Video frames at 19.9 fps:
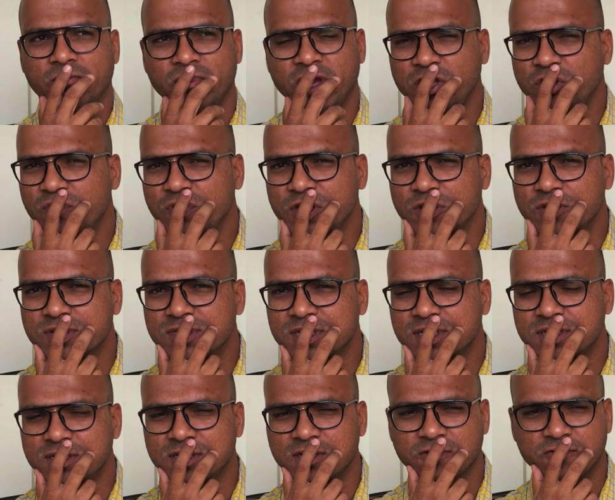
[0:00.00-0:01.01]
Where do we use
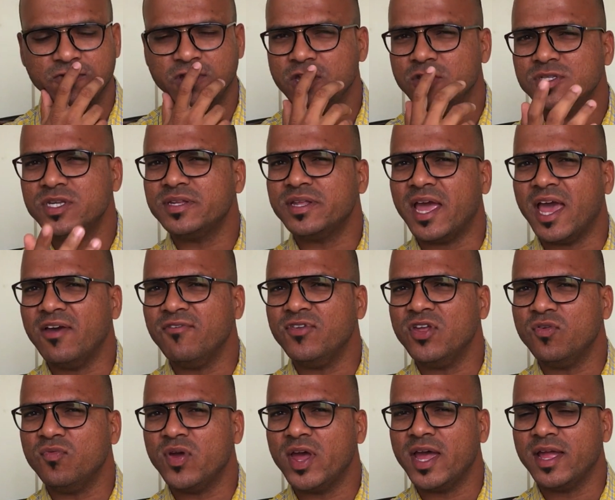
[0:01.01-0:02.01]
it? We use it
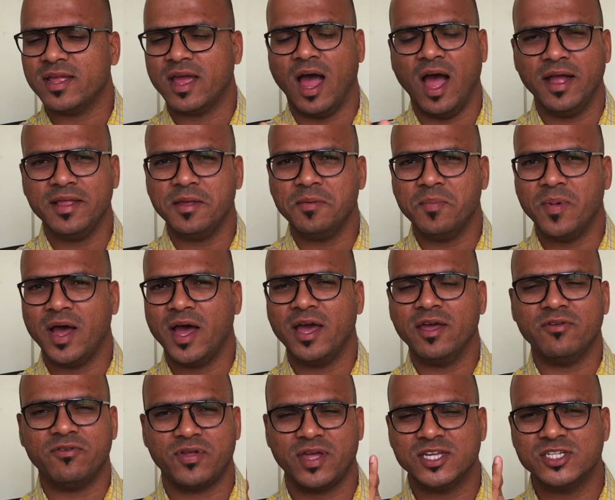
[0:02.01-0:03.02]
everywhere.
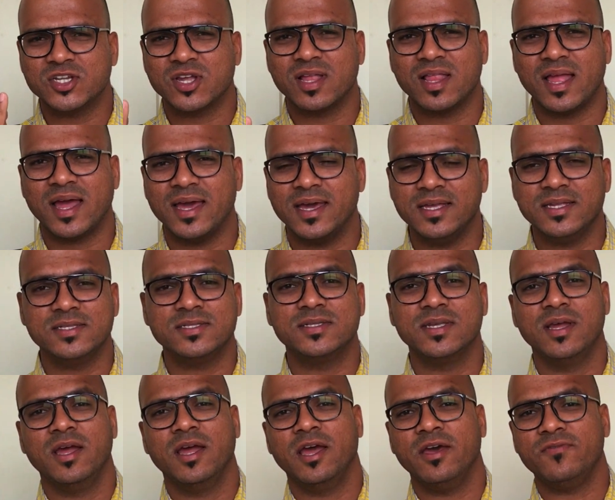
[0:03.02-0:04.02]
RMI, REST
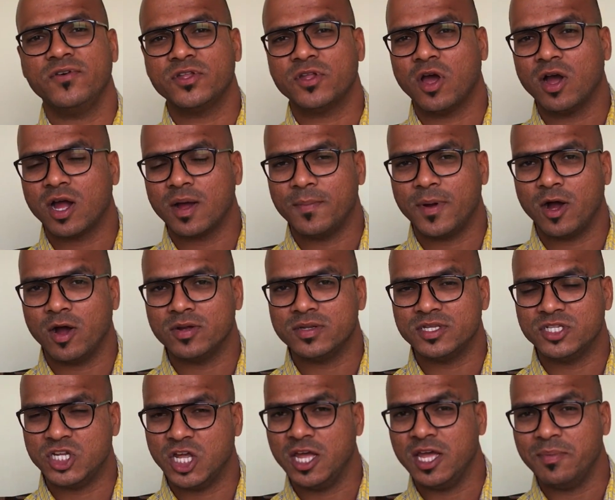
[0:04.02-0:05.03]
clients, if we talk
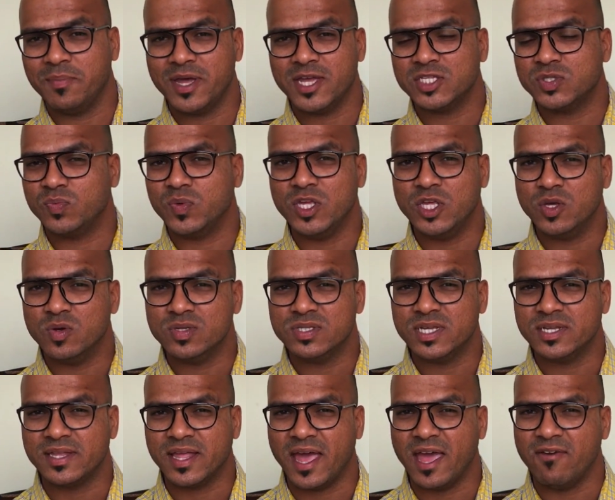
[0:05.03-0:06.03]
about JMS, we
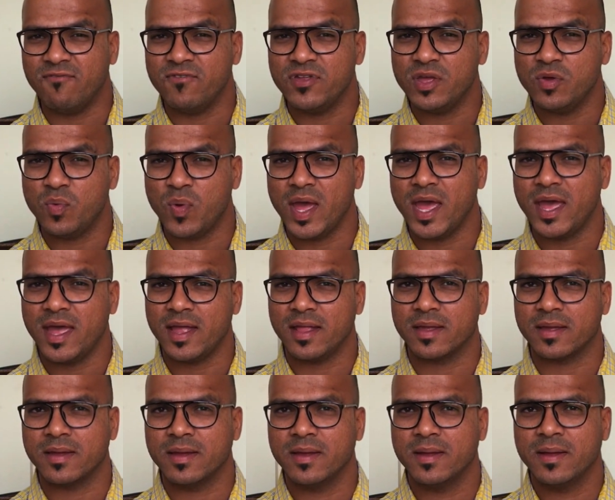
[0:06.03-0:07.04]
use it
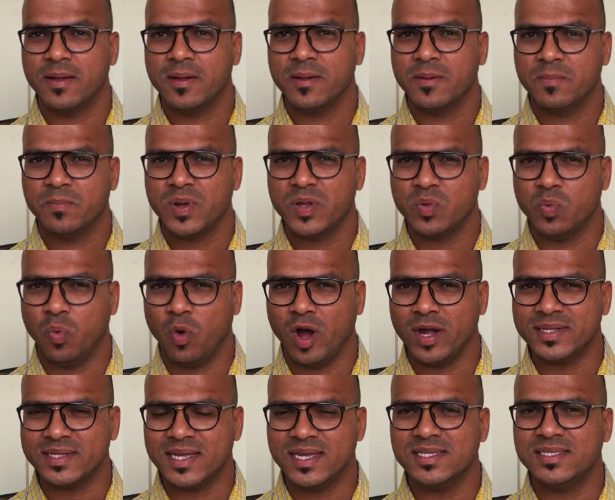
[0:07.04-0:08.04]
everywhere. But
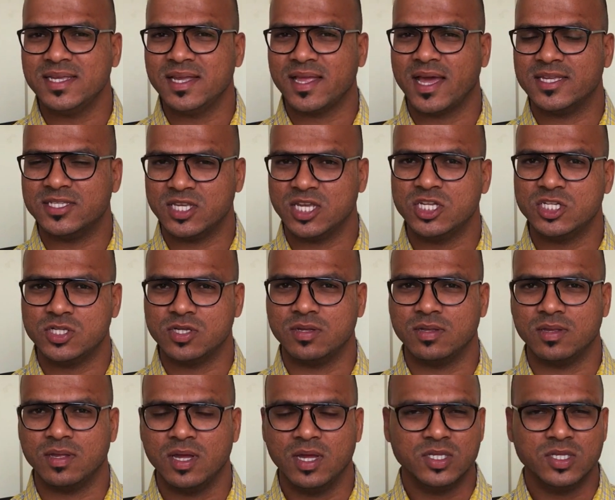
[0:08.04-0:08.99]
what is serialization?